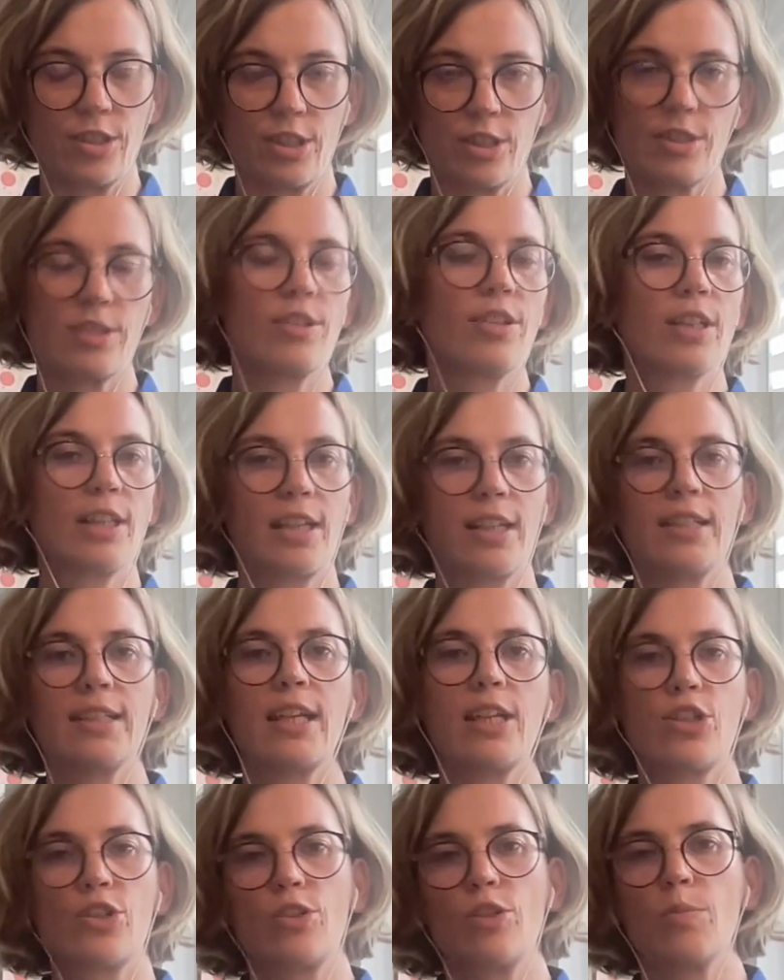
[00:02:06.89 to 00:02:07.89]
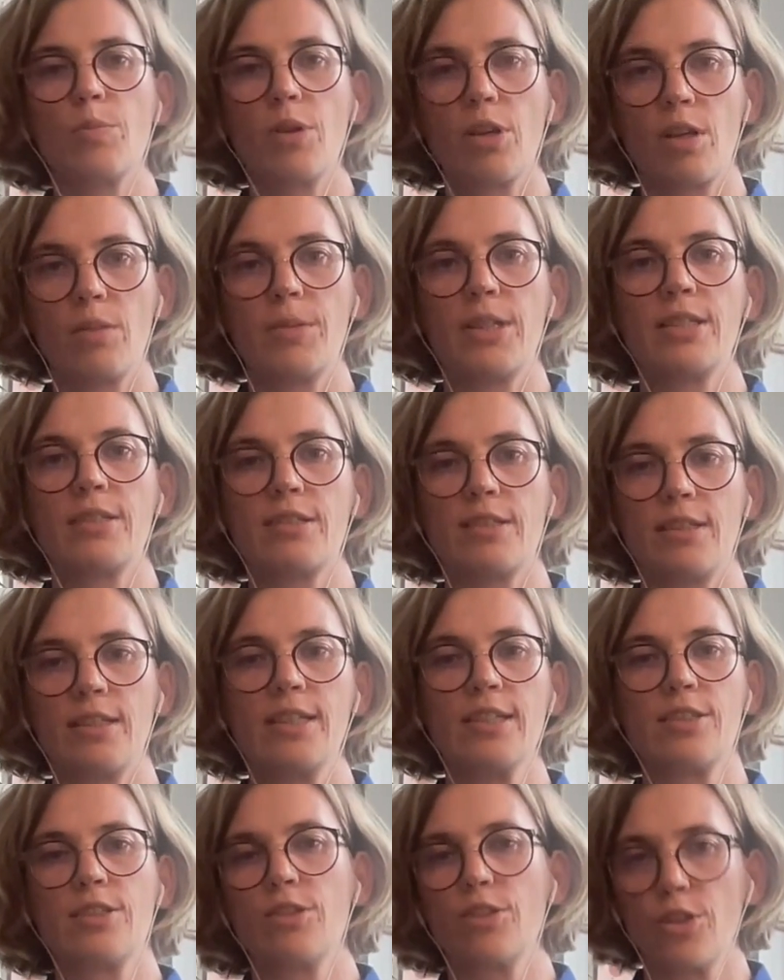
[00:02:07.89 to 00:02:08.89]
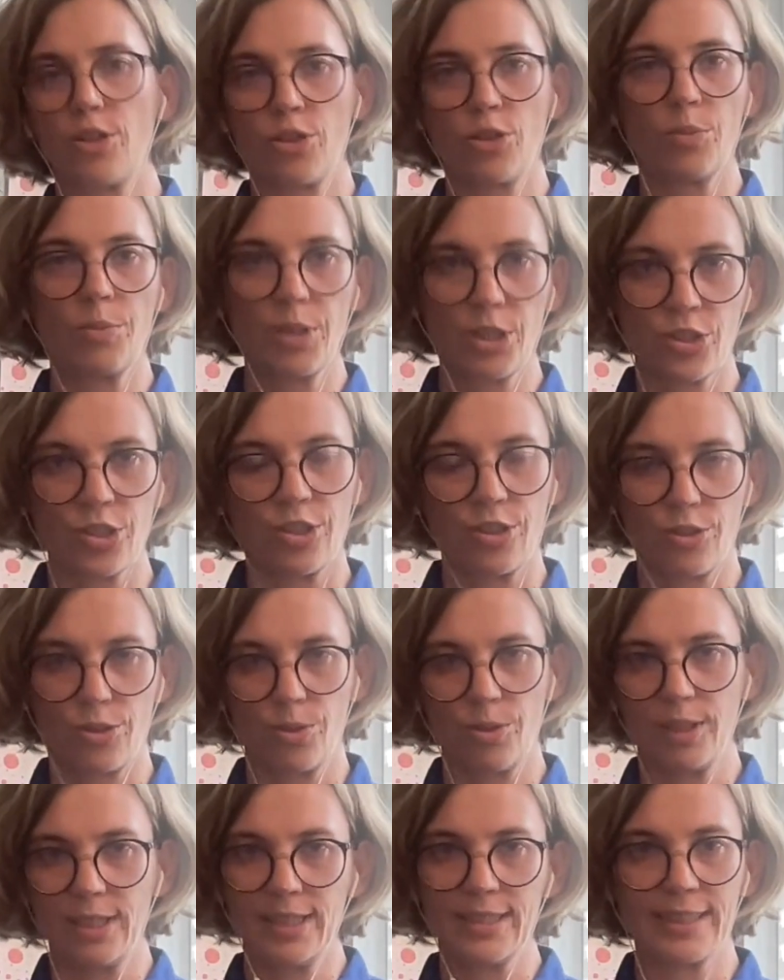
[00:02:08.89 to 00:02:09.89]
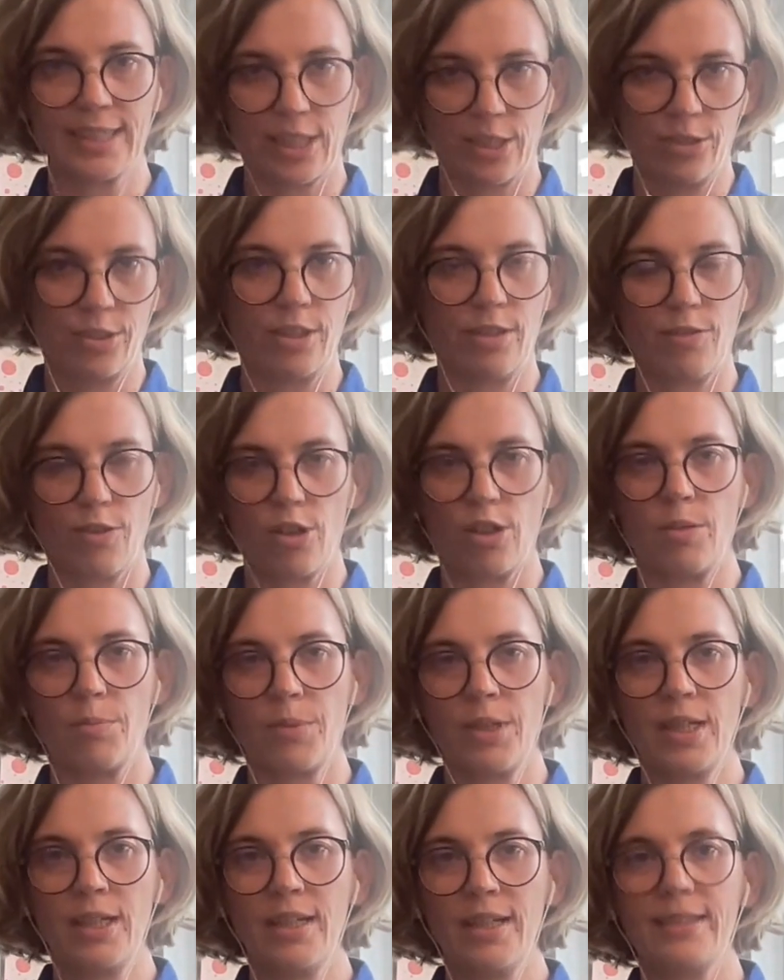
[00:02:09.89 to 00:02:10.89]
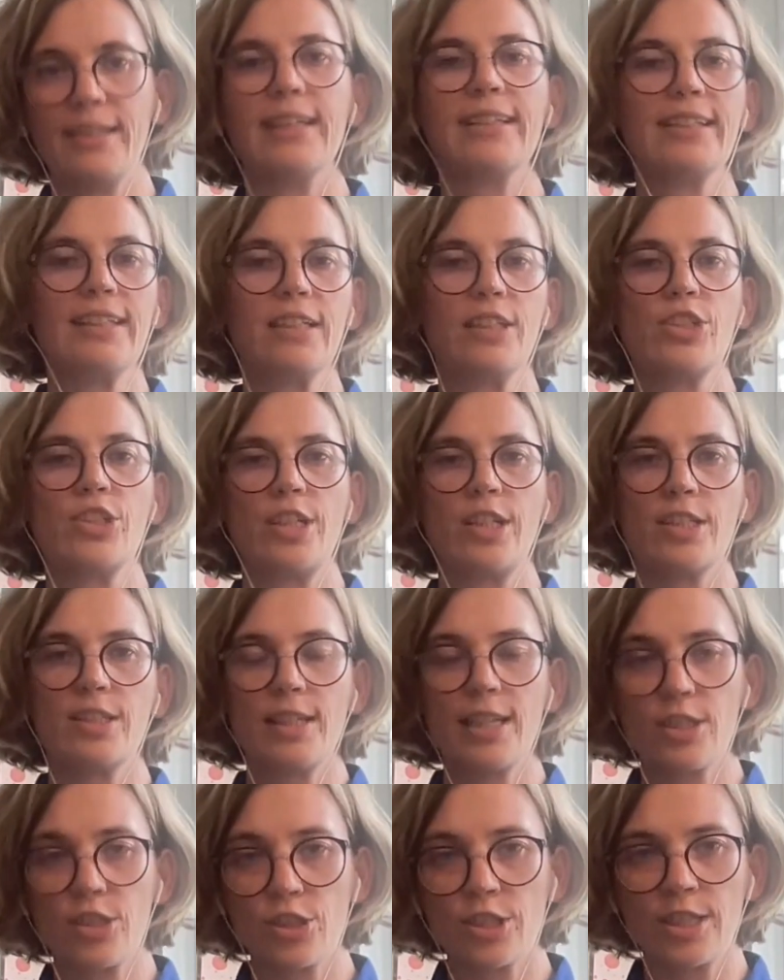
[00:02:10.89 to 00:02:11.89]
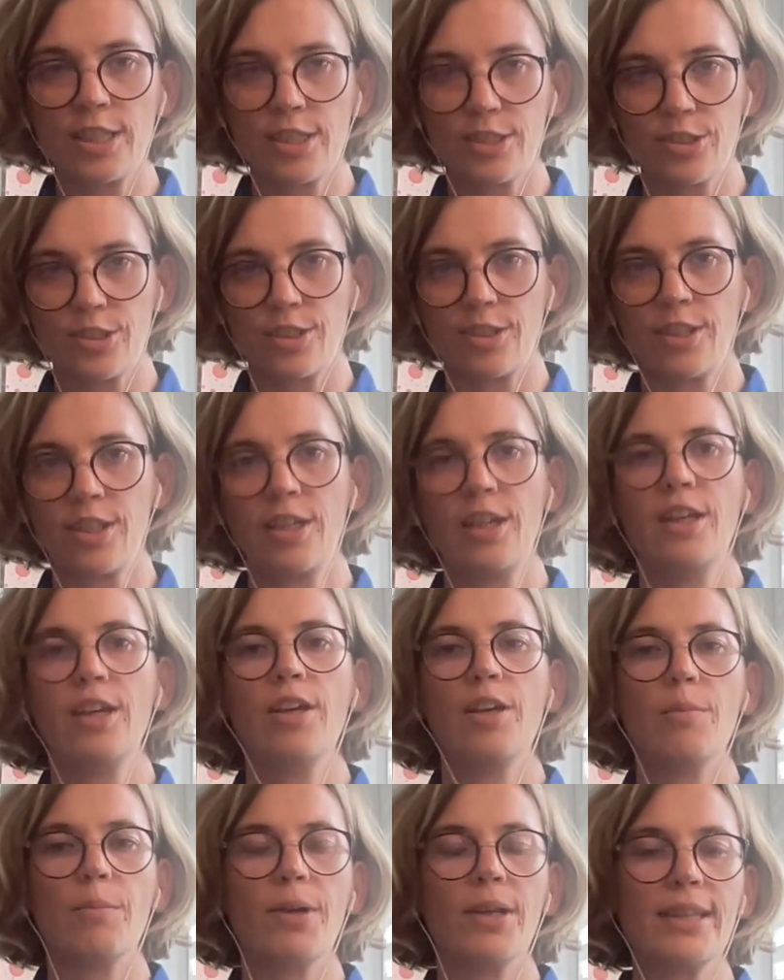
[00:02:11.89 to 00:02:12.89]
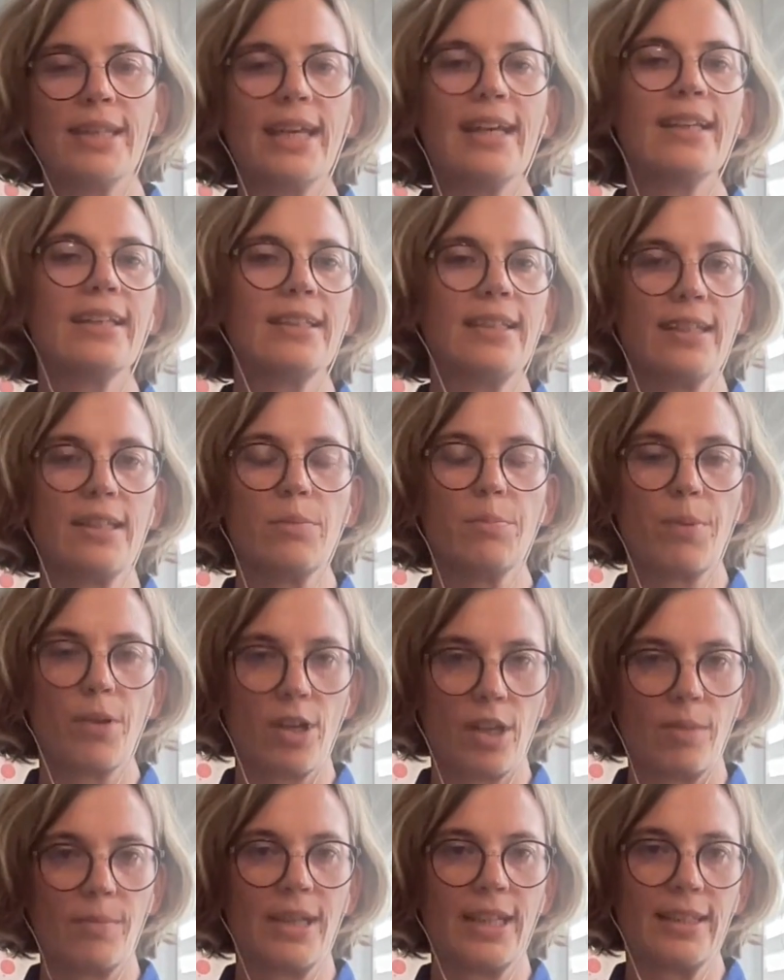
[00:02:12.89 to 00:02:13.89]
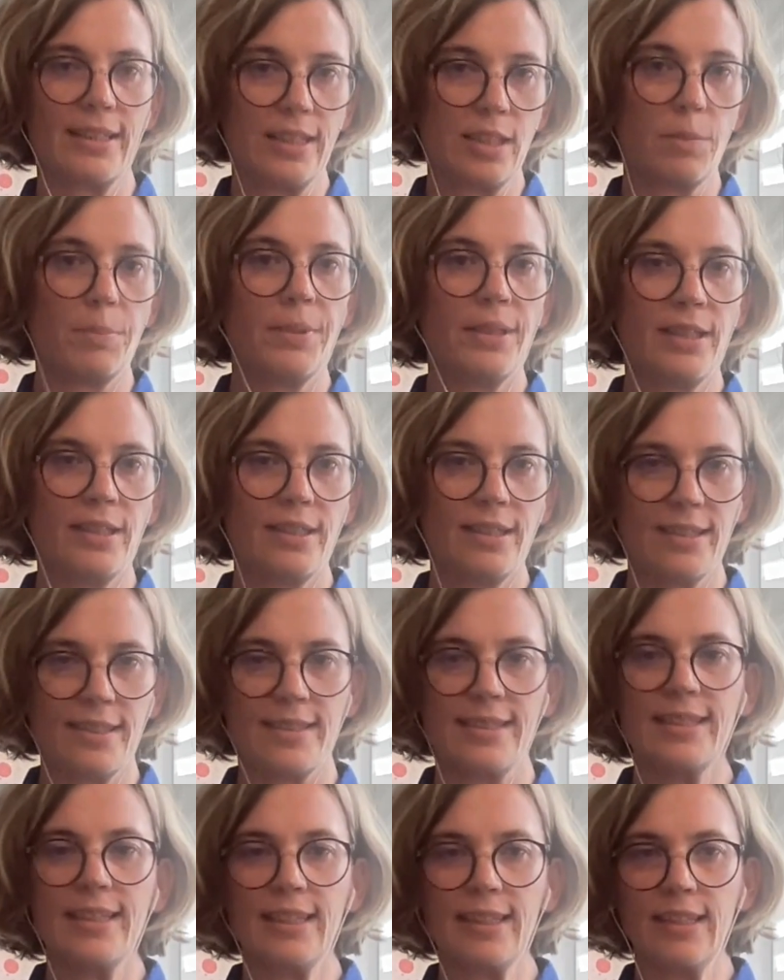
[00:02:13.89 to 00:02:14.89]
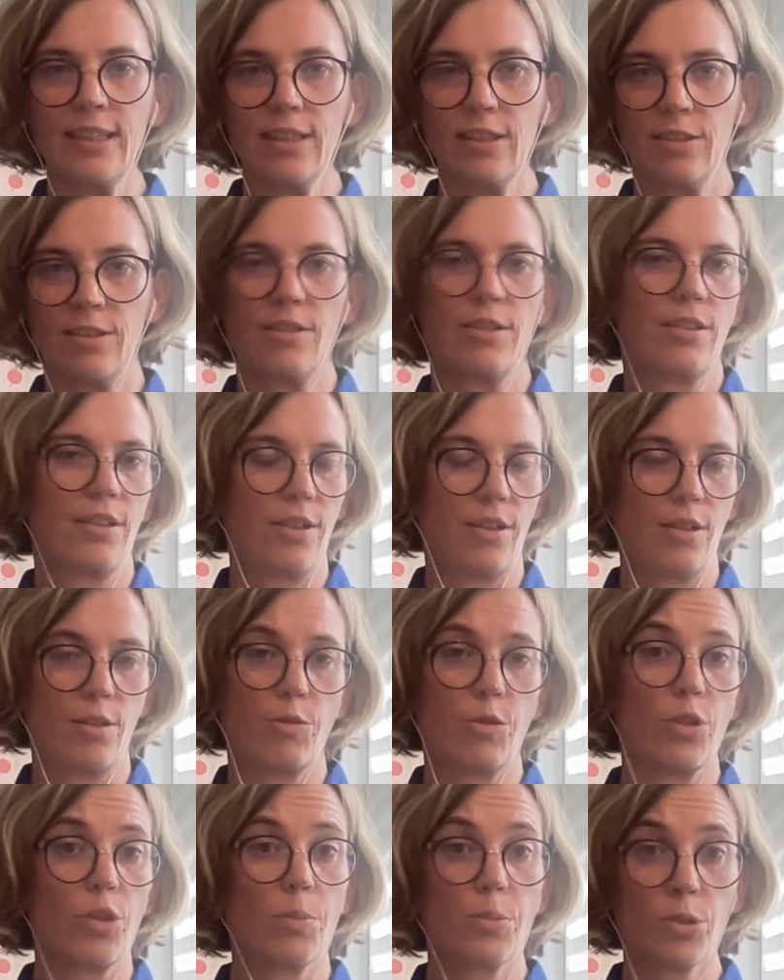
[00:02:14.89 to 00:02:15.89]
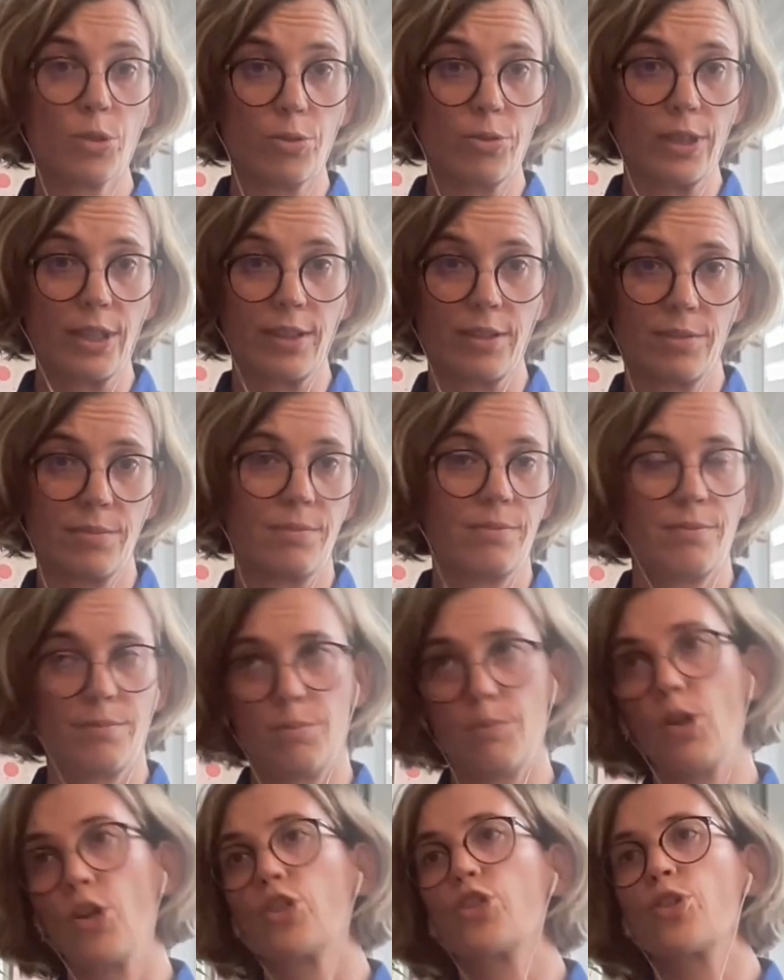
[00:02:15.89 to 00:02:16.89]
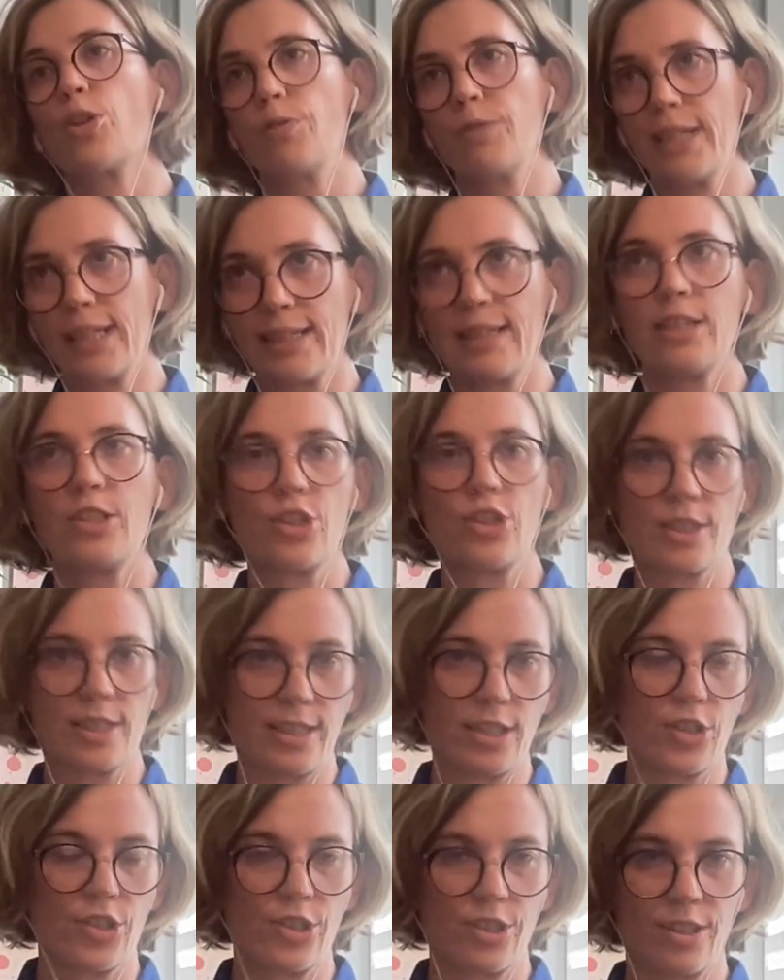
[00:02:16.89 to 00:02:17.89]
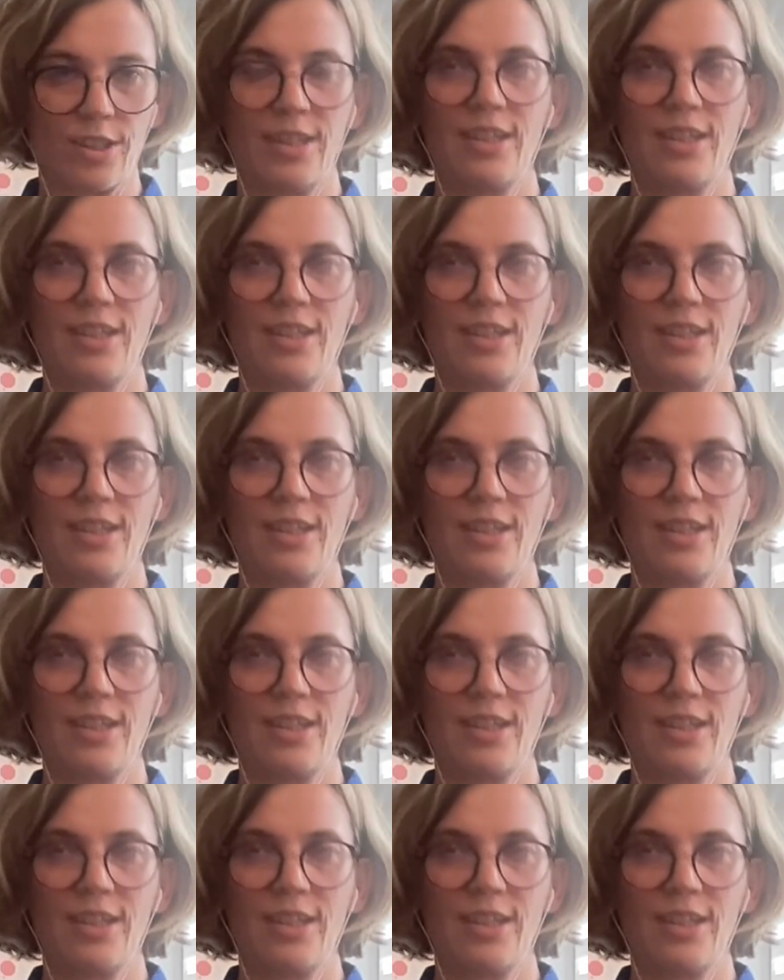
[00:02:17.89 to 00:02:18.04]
It's not like national parliaments. It's the commission, so the executive arm, that initiates legislation. But then the parliament, the EP, is needed for approving much of that legislation.